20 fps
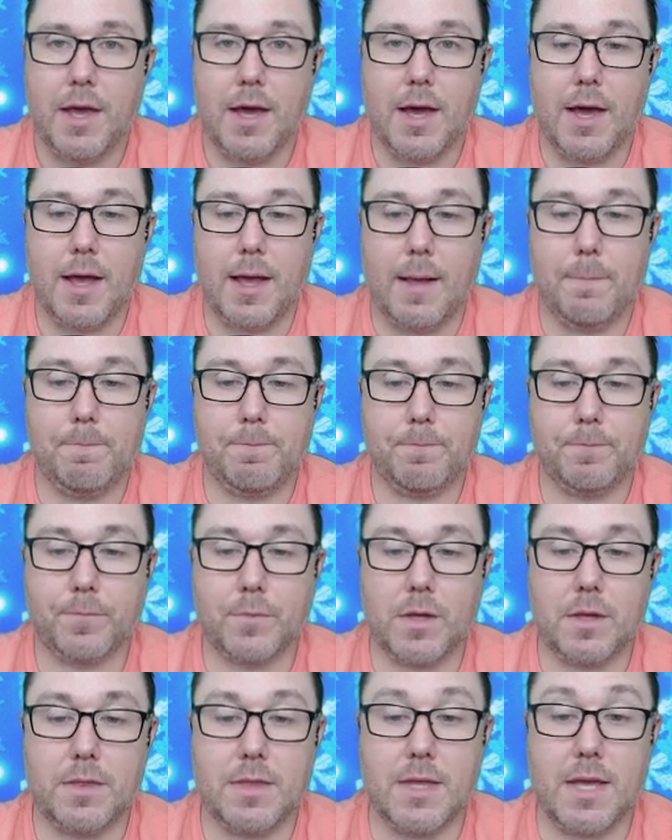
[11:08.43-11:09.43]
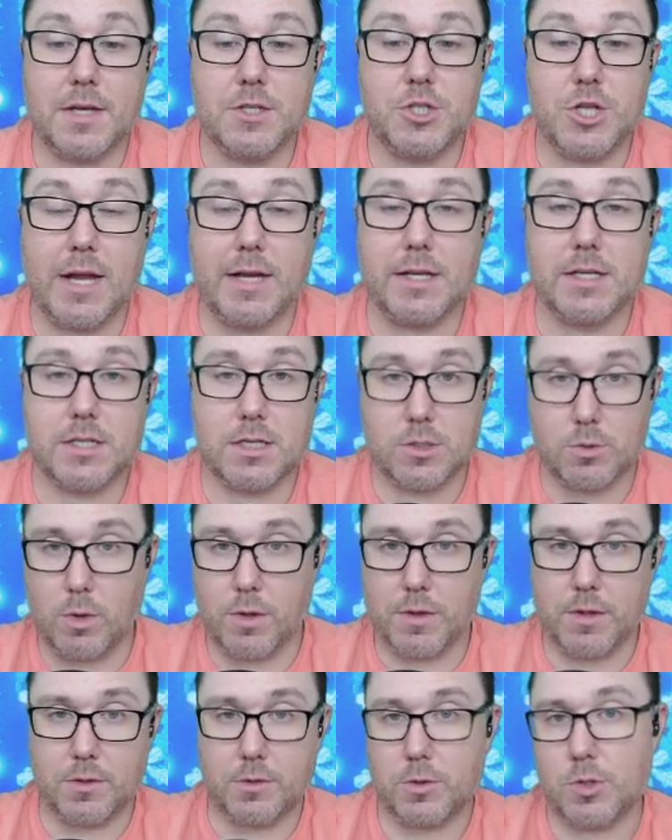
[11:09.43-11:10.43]
That Genesis
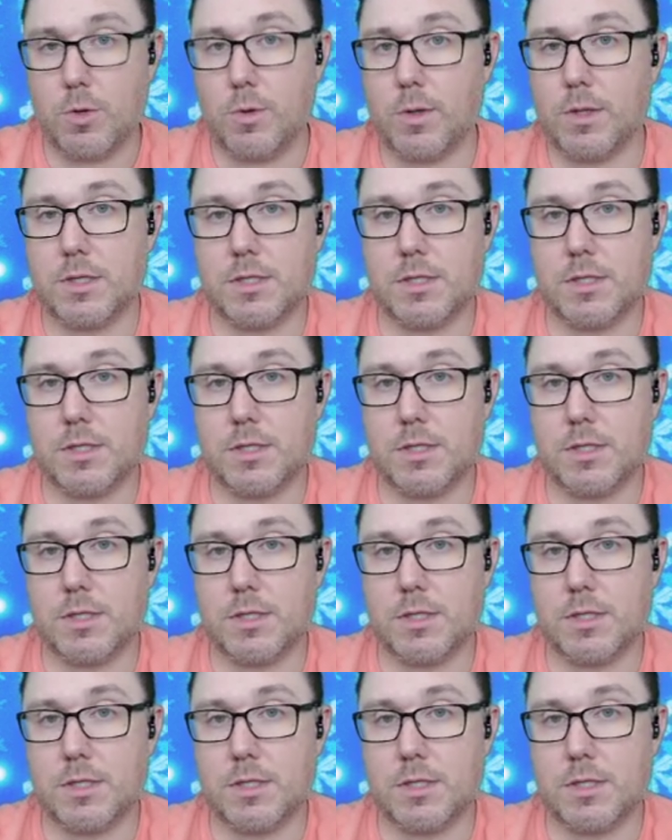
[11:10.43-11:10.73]
one that they're showing,